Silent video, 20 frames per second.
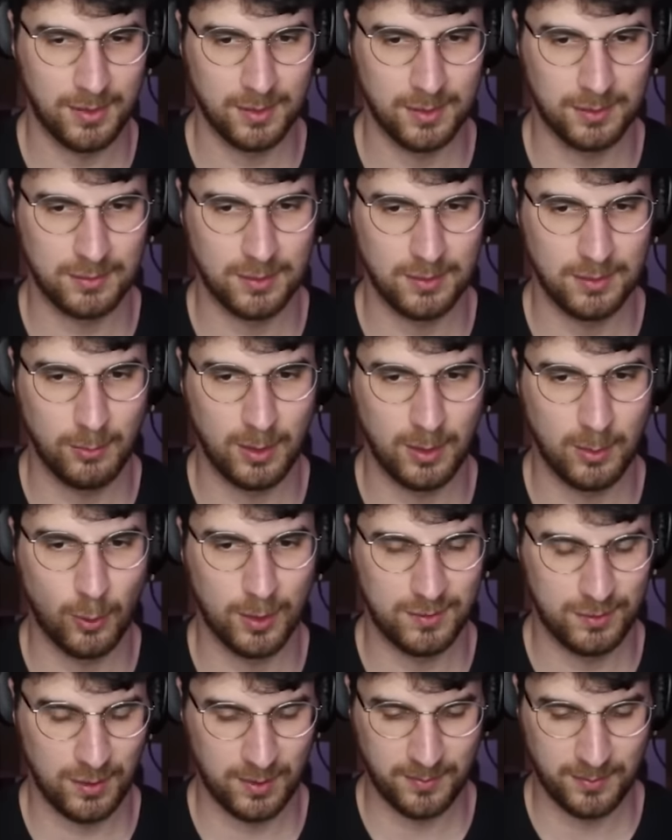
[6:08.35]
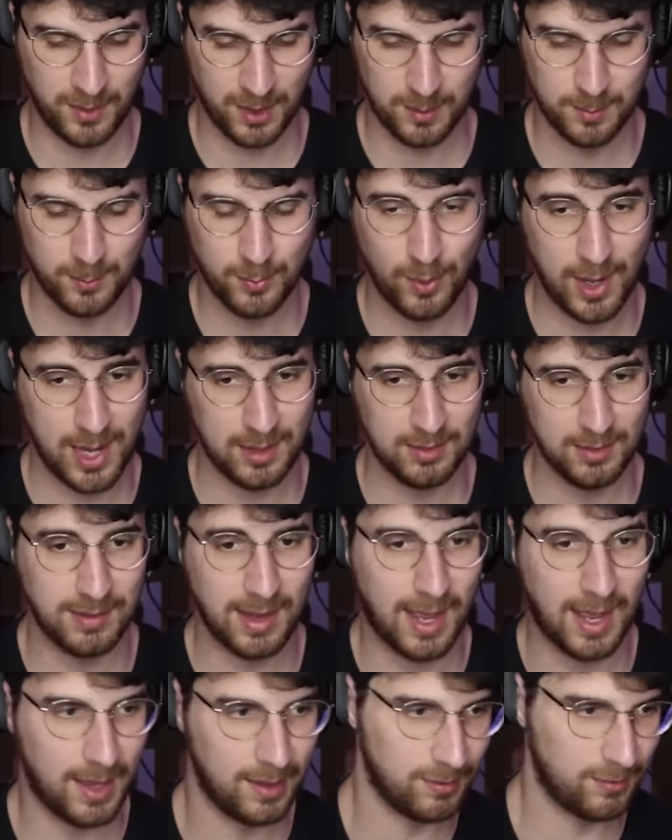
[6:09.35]
There's like, once your fucking brain
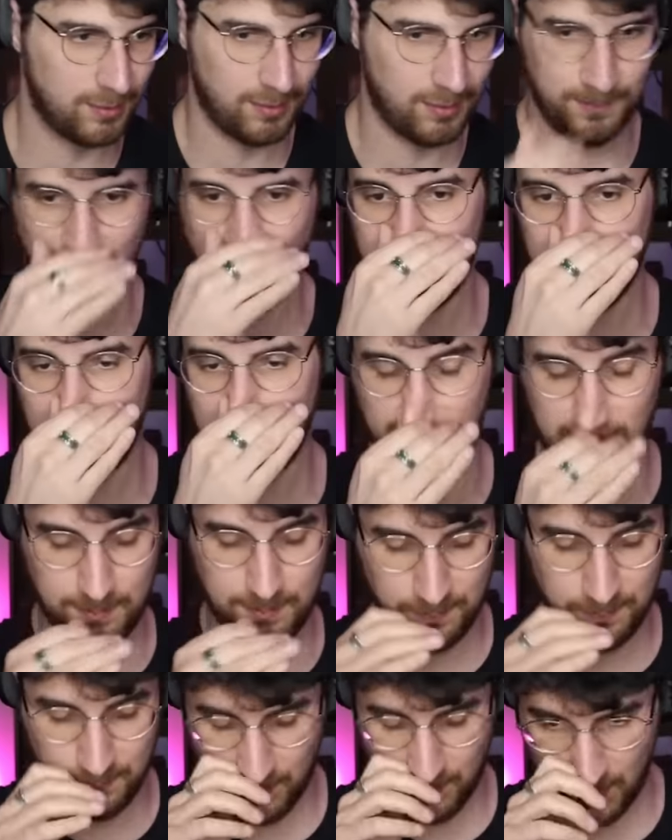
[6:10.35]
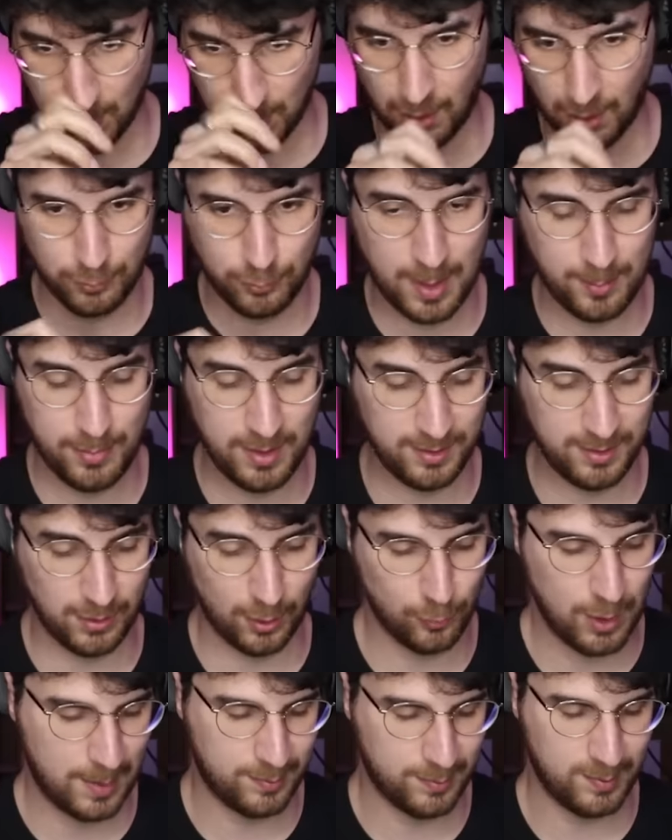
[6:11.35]
dies and it's not
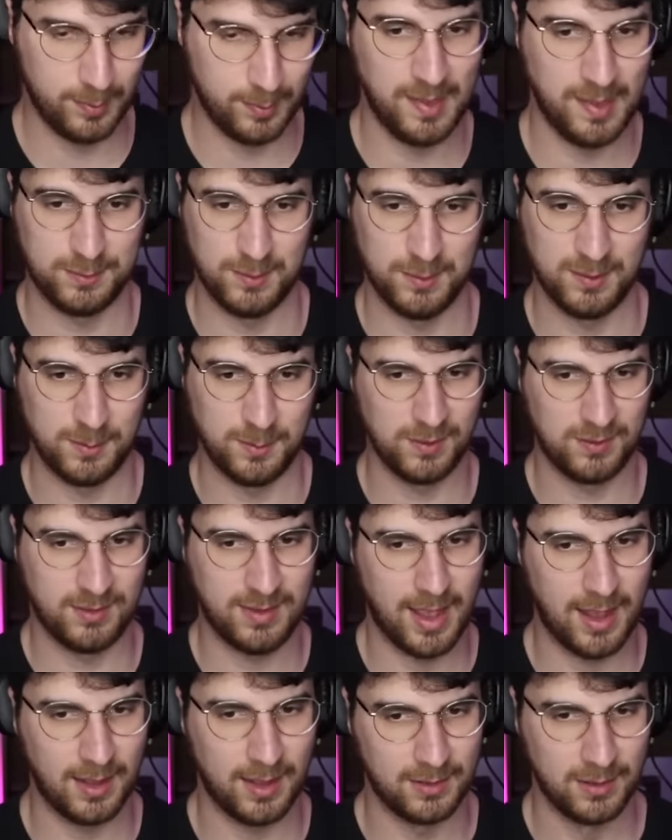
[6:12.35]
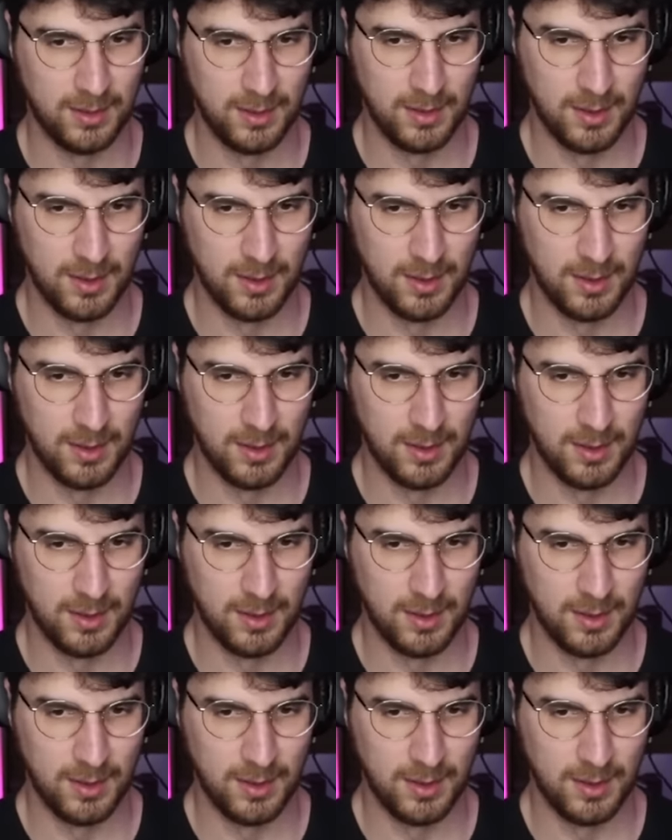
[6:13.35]
reparable, that's when someone's dead.